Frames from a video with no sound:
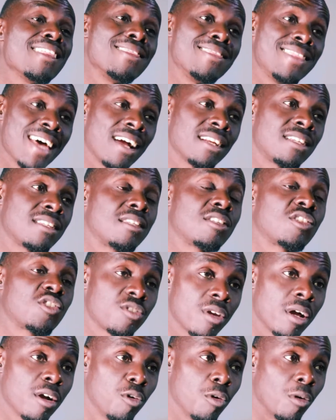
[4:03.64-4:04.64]
that
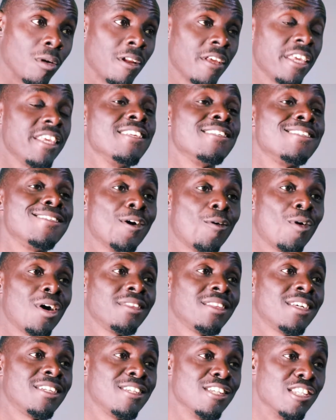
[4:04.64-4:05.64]
struggle is the
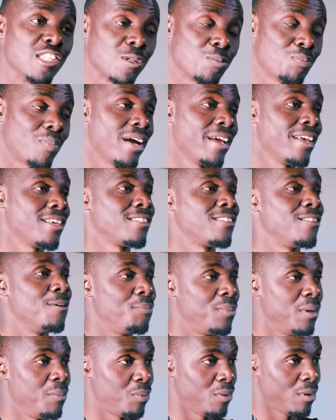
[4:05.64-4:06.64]
one that inspires the
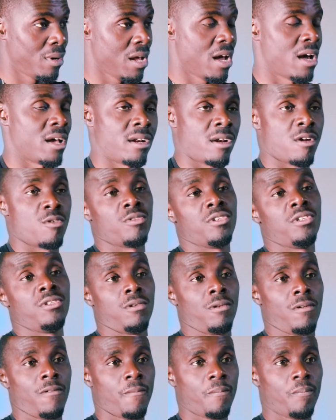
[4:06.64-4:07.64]
people around
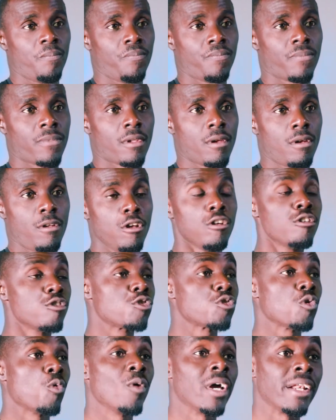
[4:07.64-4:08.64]
you.
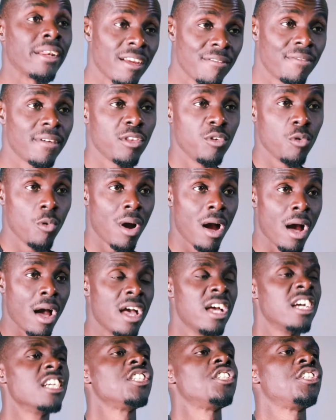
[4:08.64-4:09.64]
So wherever you are,
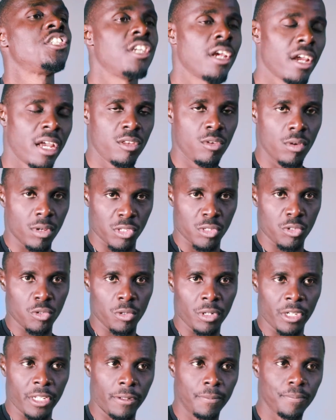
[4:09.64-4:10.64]
share your
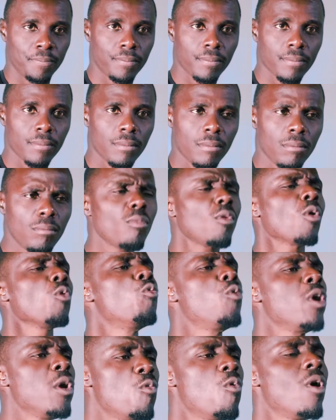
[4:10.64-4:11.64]
story.
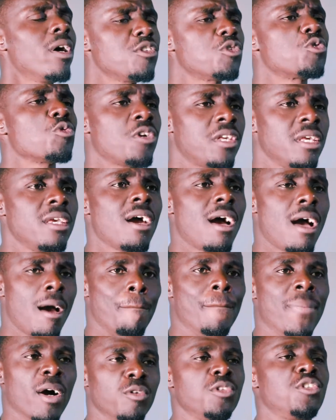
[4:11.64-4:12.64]
We want to hear
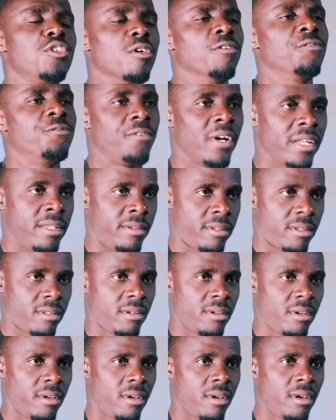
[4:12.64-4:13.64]
about your fight.
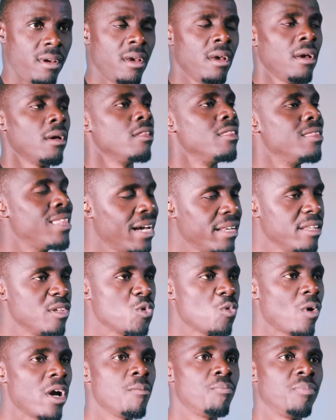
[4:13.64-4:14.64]
That
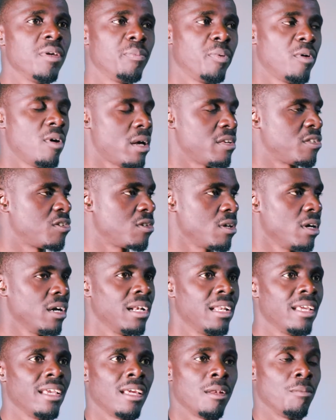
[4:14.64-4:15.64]
is why people are
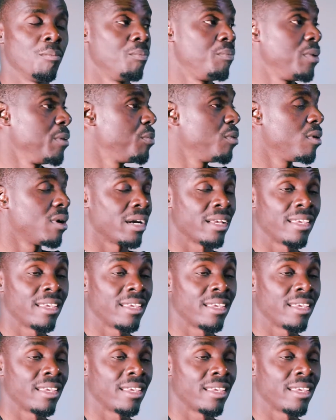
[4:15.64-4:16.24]
struggling and people are